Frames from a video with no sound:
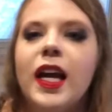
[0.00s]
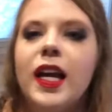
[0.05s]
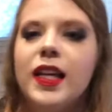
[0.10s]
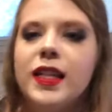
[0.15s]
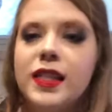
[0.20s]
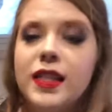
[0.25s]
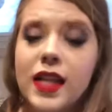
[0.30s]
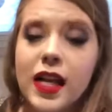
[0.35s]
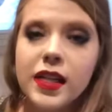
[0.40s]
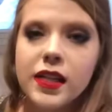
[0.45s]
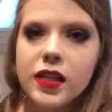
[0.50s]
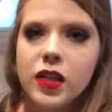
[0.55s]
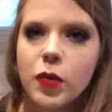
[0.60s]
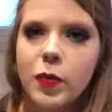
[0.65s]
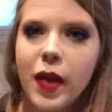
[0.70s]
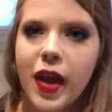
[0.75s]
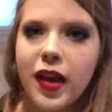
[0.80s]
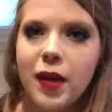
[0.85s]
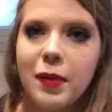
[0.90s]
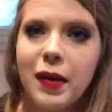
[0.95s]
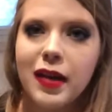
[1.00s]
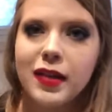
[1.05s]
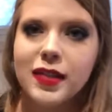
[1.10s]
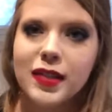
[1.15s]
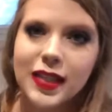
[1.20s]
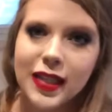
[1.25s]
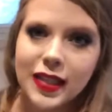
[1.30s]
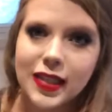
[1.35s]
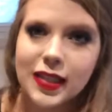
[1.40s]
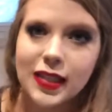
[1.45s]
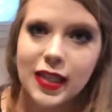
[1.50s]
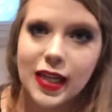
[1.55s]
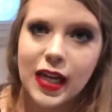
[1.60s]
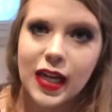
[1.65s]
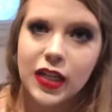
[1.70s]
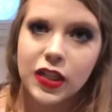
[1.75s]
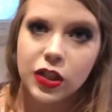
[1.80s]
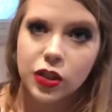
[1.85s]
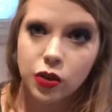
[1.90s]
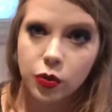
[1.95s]
it says it'll make about
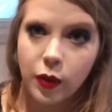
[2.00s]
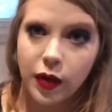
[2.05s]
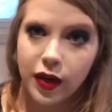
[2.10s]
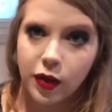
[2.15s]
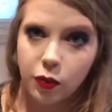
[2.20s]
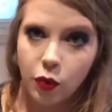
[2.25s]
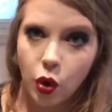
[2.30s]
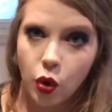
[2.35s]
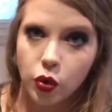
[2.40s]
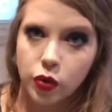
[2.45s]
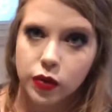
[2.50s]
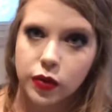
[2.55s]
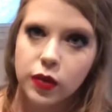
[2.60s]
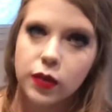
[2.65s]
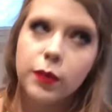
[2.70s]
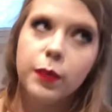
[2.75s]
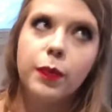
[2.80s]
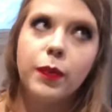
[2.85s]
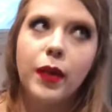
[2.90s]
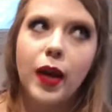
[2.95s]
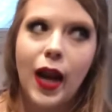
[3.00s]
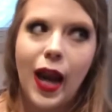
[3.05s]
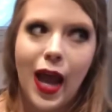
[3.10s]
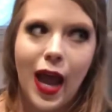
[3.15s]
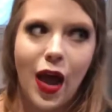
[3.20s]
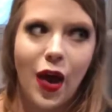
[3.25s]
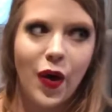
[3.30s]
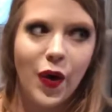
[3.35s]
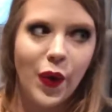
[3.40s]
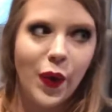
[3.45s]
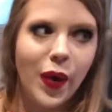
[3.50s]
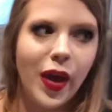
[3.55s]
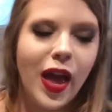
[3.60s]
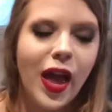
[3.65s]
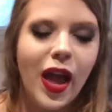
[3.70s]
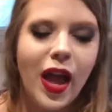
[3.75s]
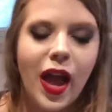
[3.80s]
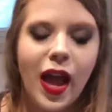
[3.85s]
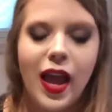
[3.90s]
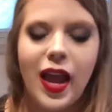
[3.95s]
16 to 20 rolls. Now,
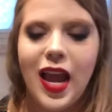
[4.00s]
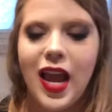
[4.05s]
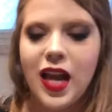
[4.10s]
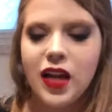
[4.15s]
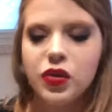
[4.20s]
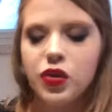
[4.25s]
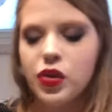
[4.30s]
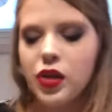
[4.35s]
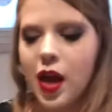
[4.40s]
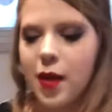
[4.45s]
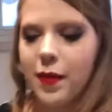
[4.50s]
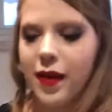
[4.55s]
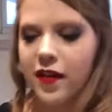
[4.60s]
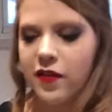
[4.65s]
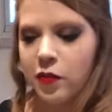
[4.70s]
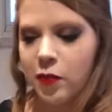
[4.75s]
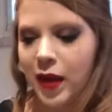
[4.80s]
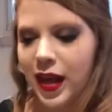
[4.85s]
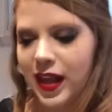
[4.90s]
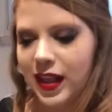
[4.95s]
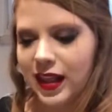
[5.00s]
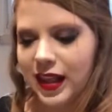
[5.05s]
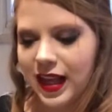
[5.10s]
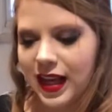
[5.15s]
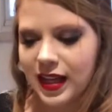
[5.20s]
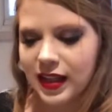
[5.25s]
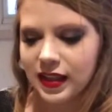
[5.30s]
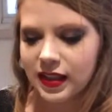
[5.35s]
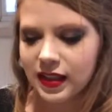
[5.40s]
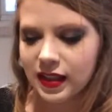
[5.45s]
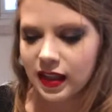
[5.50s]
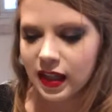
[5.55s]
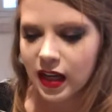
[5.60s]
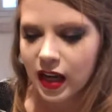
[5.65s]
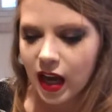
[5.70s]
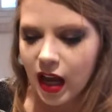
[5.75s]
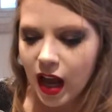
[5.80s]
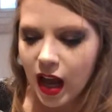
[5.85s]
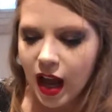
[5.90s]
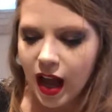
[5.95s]
each time I've made this,
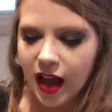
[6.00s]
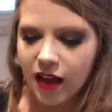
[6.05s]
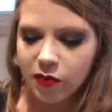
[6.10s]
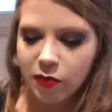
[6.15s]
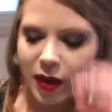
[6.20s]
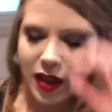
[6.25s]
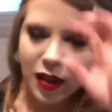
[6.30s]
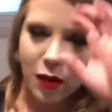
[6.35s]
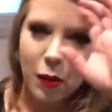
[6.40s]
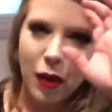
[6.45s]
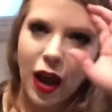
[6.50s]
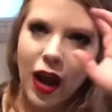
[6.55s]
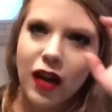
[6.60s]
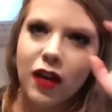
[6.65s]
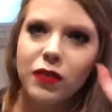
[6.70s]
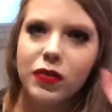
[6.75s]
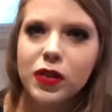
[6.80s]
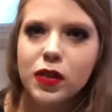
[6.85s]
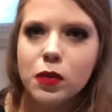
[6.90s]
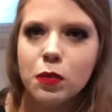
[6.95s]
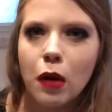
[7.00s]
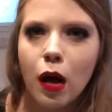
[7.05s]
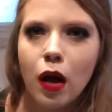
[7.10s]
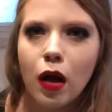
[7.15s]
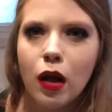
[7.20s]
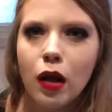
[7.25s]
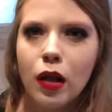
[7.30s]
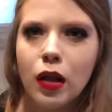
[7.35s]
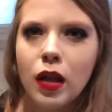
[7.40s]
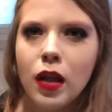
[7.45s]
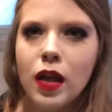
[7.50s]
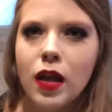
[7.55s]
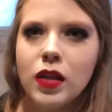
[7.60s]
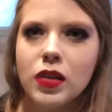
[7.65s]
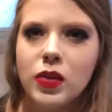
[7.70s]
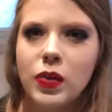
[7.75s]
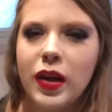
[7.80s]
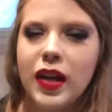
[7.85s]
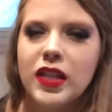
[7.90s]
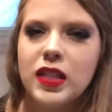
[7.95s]
I've made them kind of small.
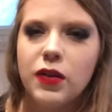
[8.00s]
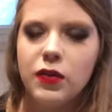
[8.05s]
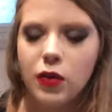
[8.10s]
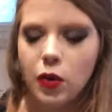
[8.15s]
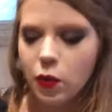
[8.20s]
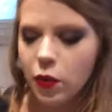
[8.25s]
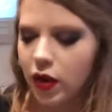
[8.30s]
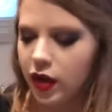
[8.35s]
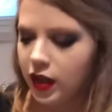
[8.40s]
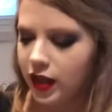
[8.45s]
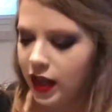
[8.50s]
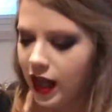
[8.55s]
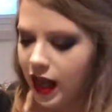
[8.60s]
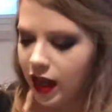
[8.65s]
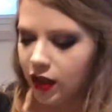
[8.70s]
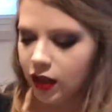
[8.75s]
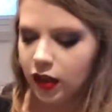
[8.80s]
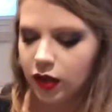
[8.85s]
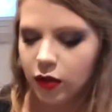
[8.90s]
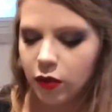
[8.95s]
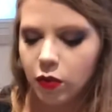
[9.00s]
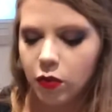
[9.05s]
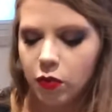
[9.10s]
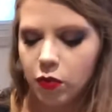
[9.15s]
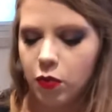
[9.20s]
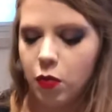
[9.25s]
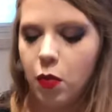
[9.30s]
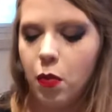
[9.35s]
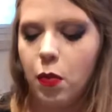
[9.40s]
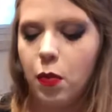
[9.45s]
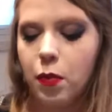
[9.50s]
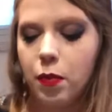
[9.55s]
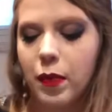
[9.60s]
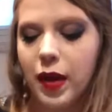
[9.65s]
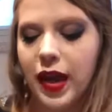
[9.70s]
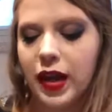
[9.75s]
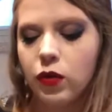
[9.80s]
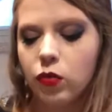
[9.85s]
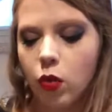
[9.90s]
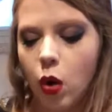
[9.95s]
So I guess if you wanted like
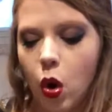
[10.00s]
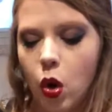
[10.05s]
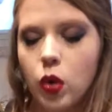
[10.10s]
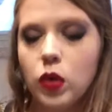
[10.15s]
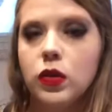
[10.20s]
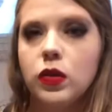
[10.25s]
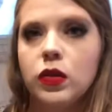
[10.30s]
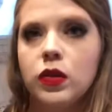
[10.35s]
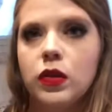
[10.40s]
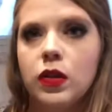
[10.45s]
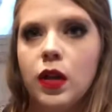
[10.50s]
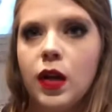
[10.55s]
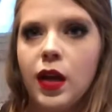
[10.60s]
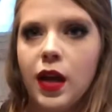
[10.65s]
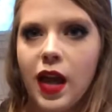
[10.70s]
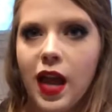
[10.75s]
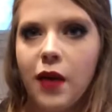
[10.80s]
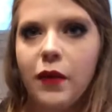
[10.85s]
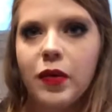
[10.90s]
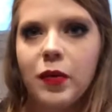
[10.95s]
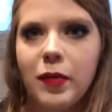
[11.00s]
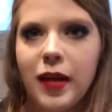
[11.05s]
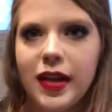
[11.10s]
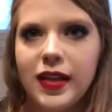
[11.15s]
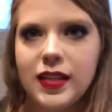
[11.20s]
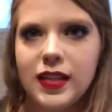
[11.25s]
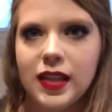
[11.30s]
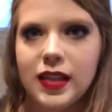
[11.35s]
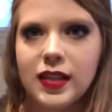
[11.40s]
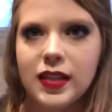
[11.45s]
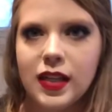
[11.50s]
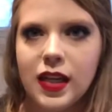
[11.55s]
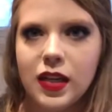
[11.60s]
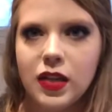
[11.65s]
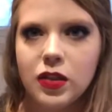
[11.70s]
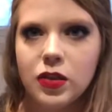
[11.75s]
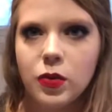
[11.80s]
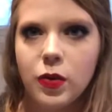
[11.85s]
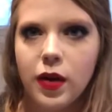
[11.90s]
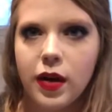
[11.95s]
big rolls, it would make 16
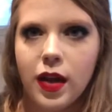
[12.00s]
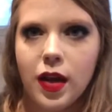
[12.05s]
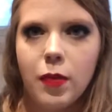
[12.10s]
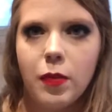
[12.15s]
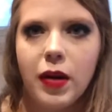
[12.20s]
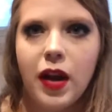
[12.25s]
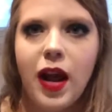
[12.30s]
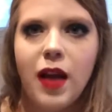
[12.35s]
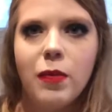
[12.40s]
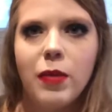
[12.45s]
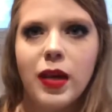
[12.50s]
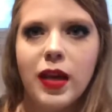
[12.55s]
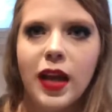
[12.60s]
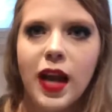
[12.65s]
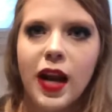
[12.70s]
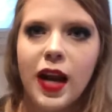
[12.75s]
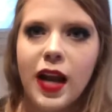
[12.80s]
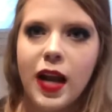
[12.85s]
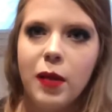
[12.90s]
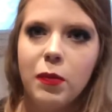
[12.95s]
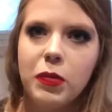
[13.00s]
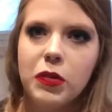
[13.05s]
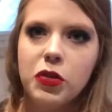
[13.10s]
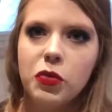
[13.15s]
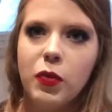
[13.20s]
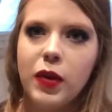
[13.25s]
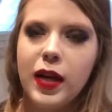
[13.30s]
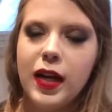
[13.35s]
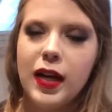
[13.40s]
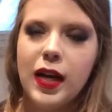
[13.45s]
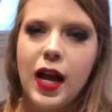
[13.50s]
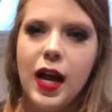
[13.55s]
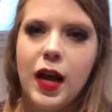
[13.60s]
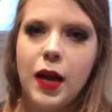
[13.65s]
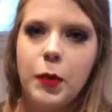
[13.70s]
to 20, but I've been getting between